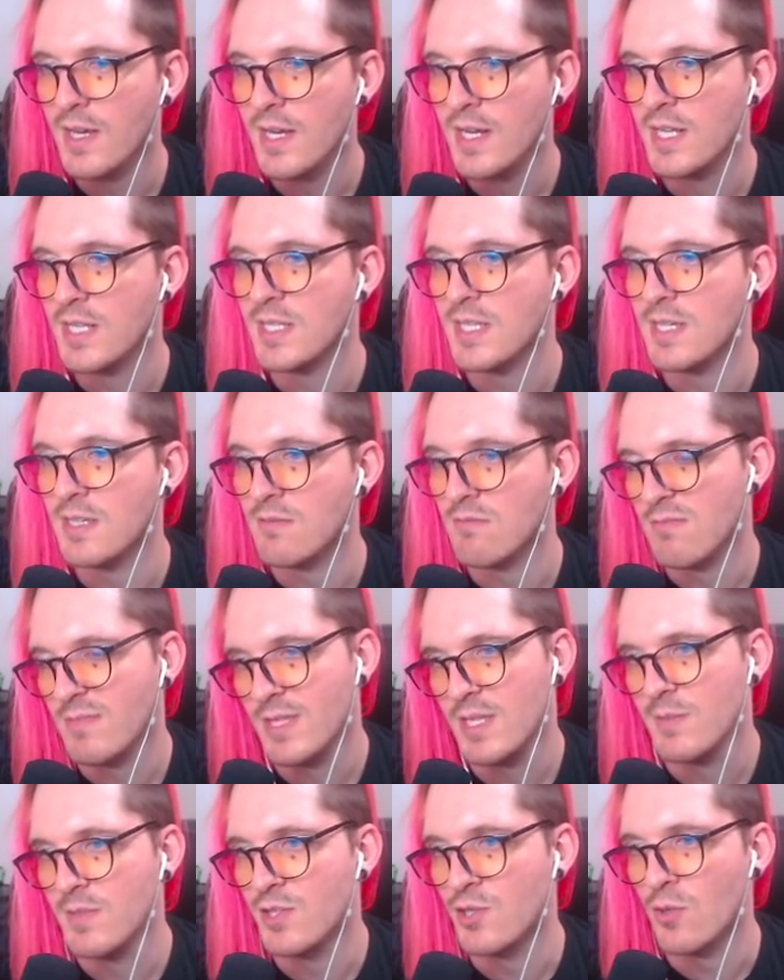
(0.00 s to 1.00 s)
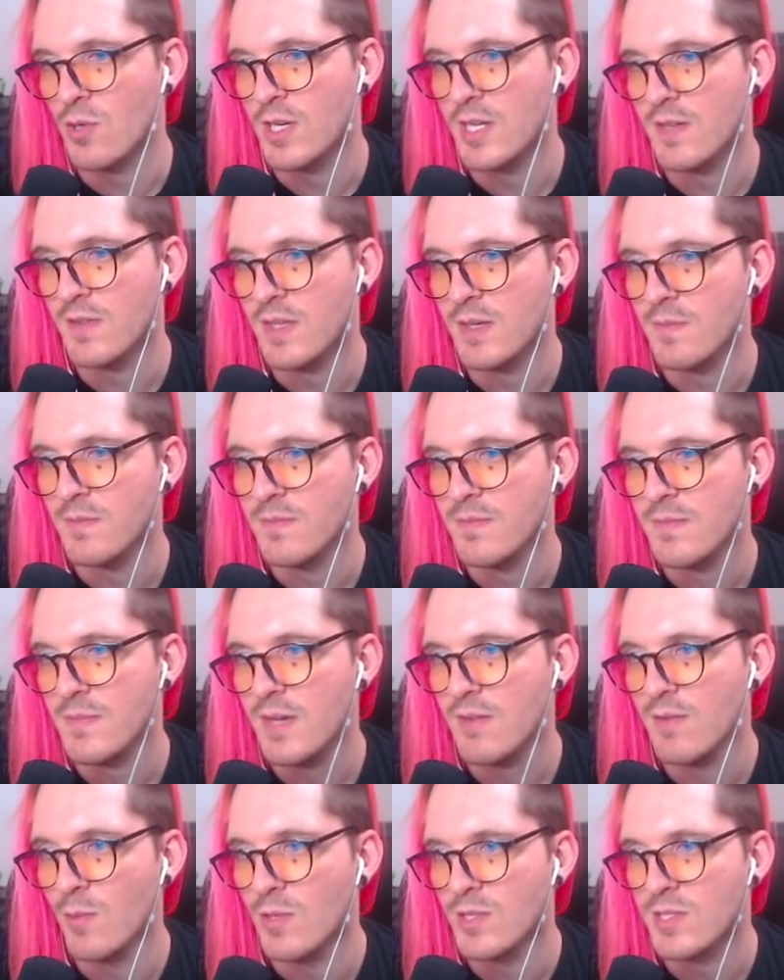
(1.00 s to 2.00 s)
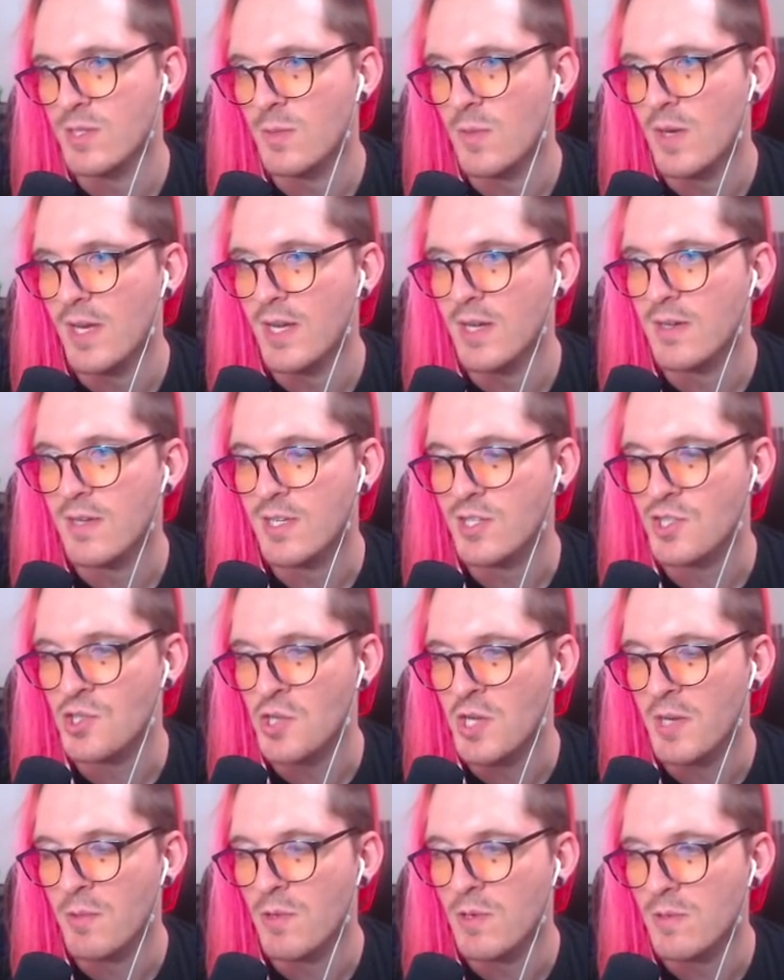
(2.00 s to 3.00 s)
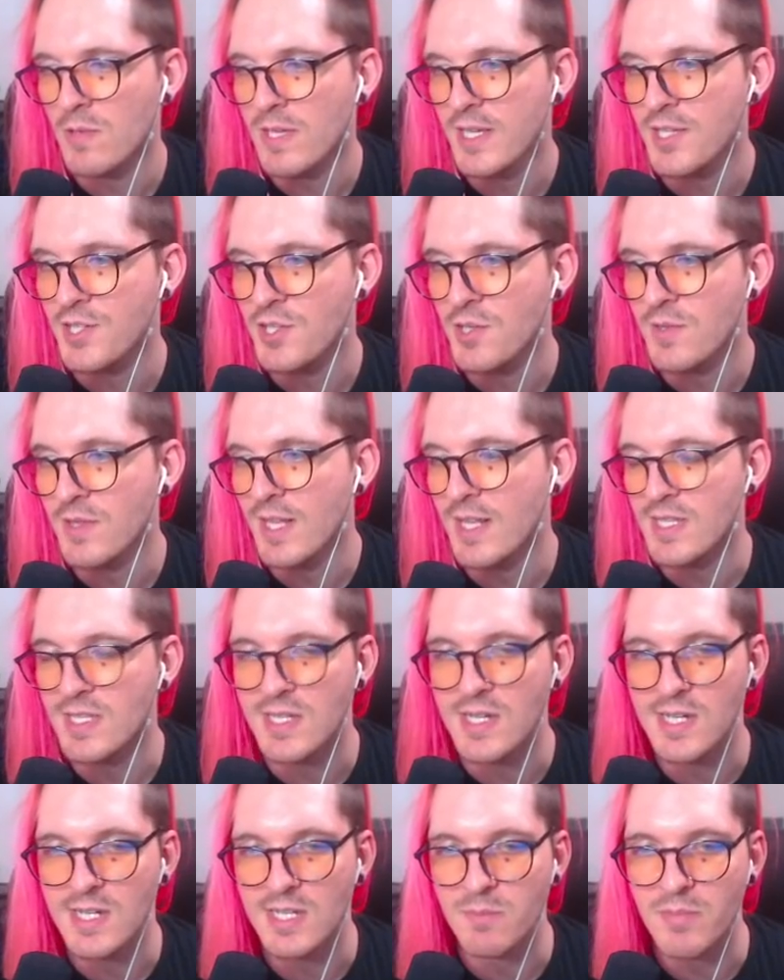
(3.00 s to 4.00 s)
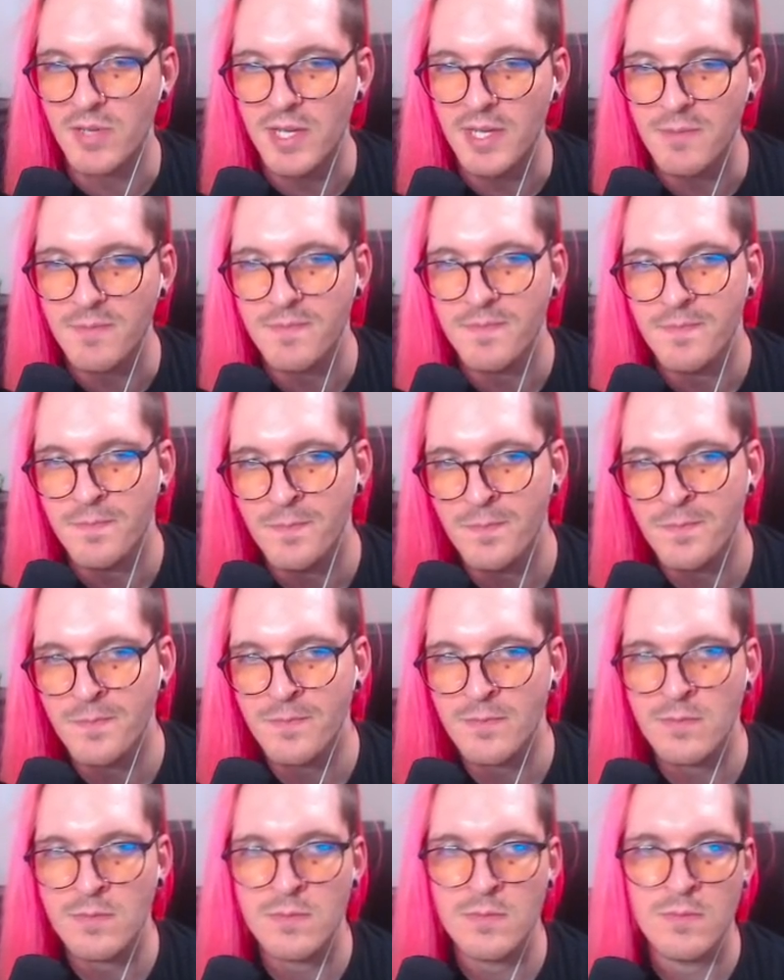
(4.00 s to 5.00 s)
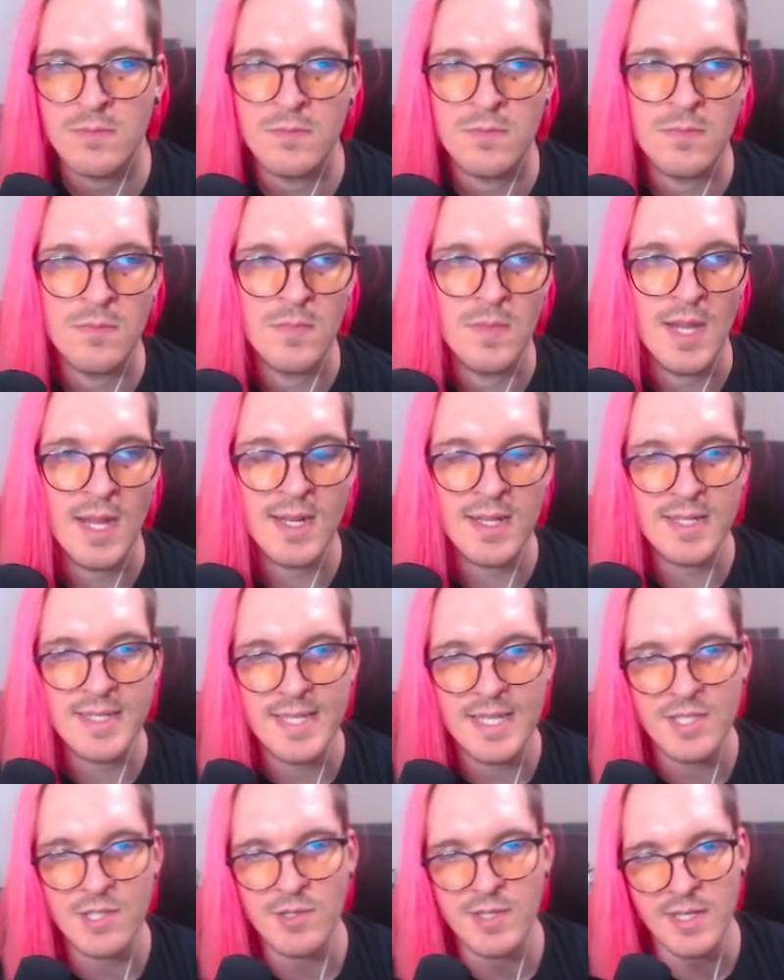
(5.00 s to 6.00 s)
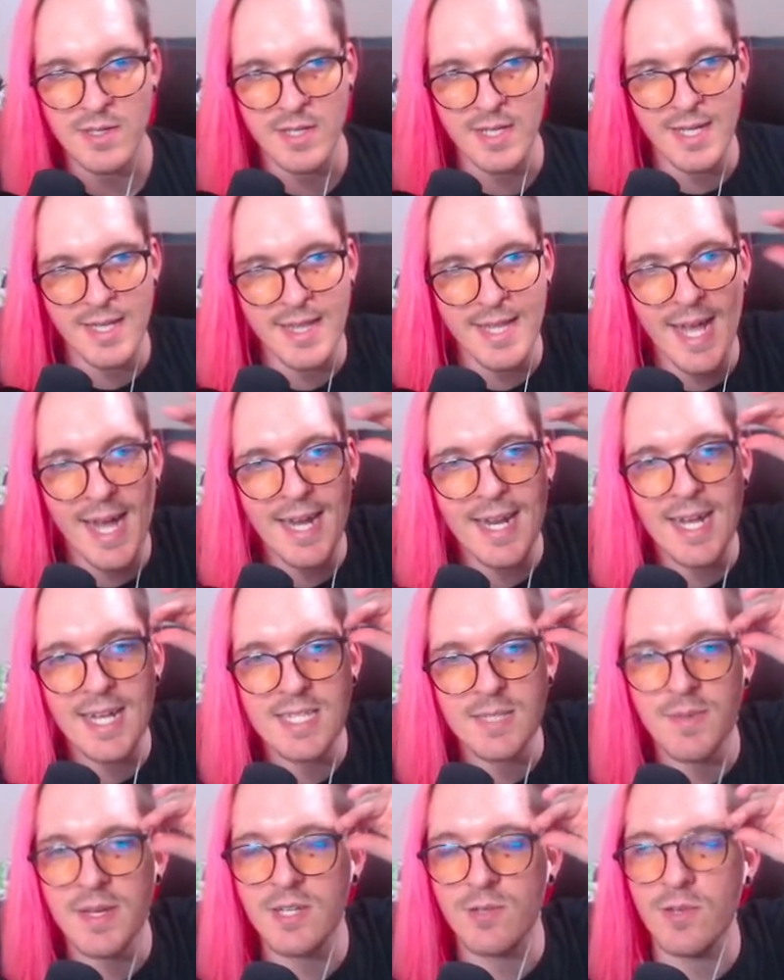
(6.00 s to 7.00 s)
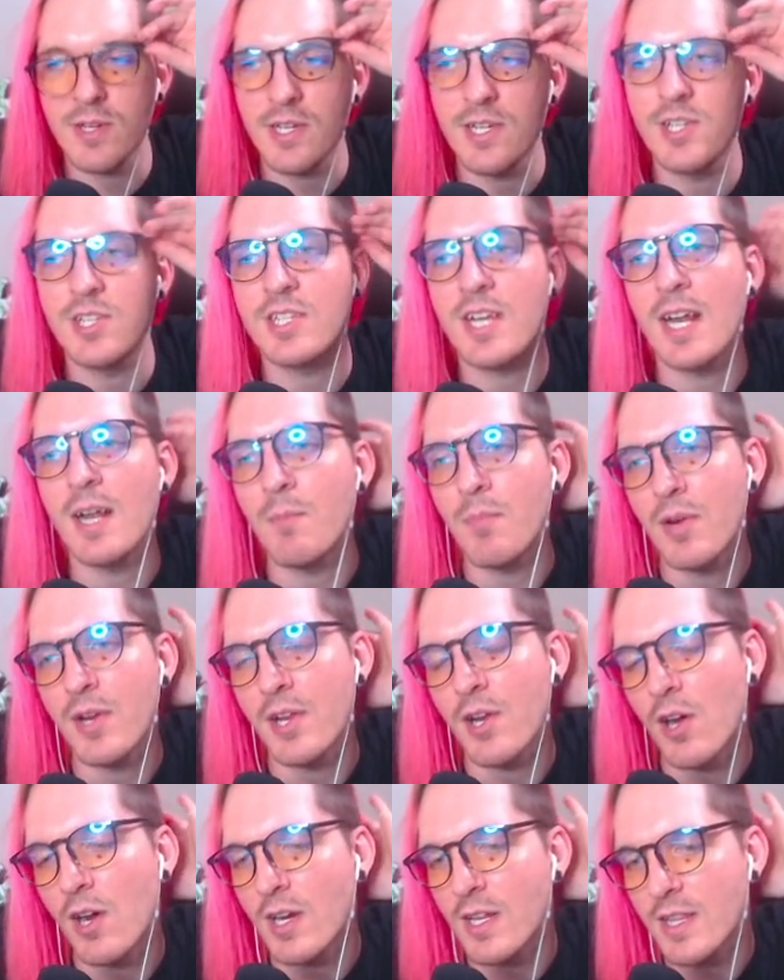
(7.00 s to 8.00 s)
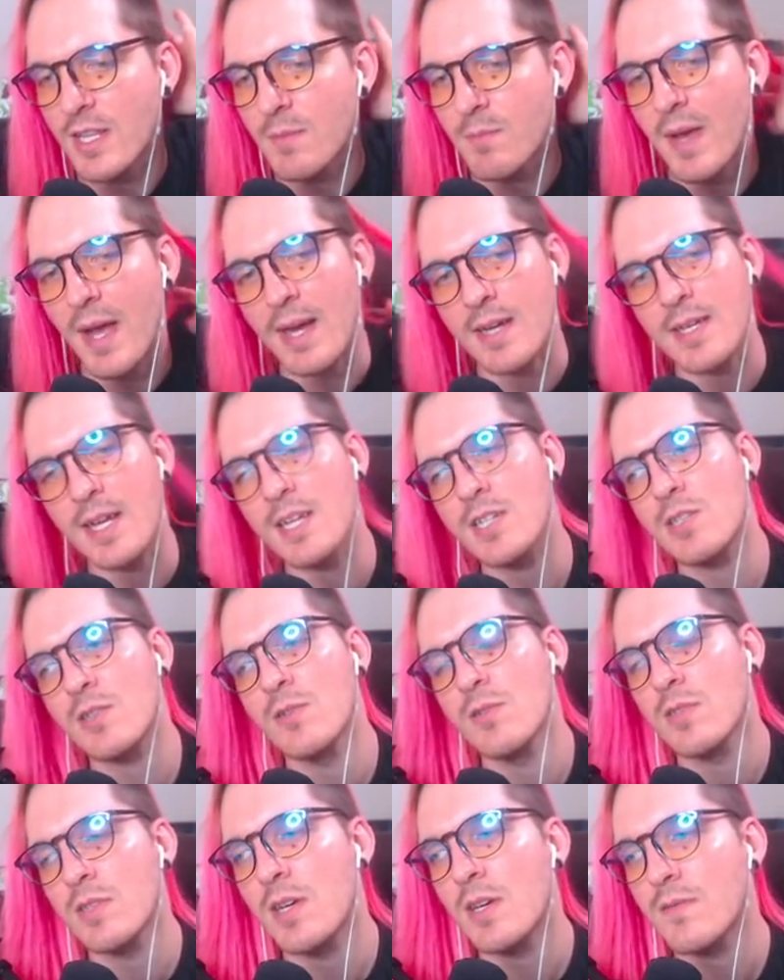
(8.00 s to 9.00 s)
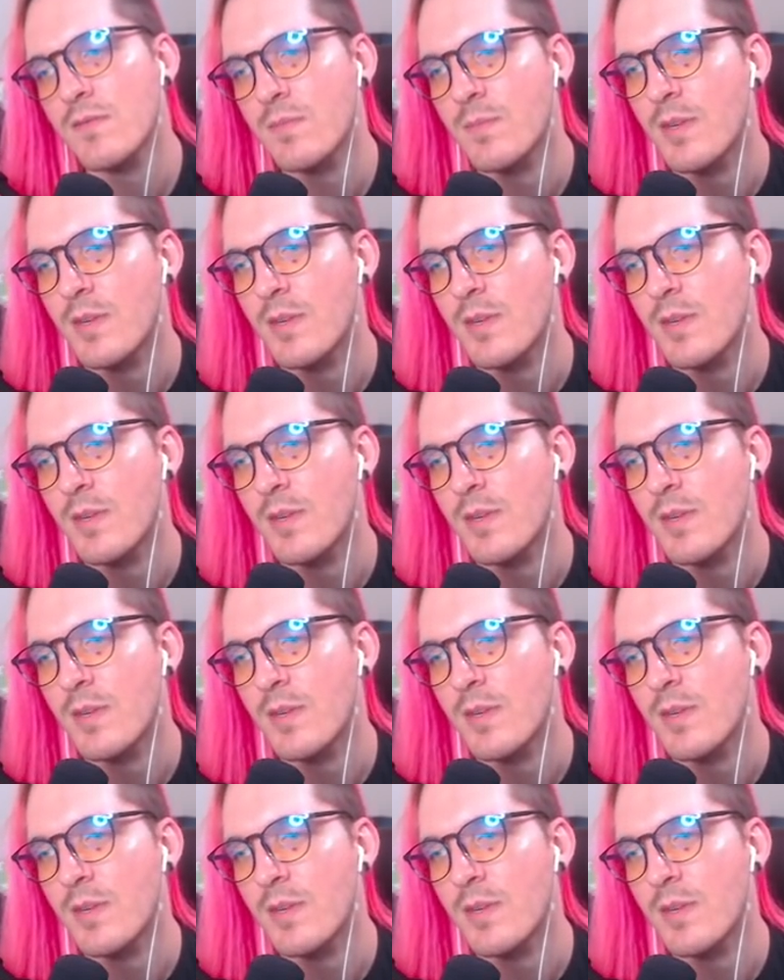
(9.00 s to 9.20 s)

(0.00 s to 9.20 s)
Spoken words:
And it gets like the majority of them. Every once in a while, a stray one will hit you and that sucks, but it at least has utility in that aspect where you can just kind of put it on and then backdash through stuff.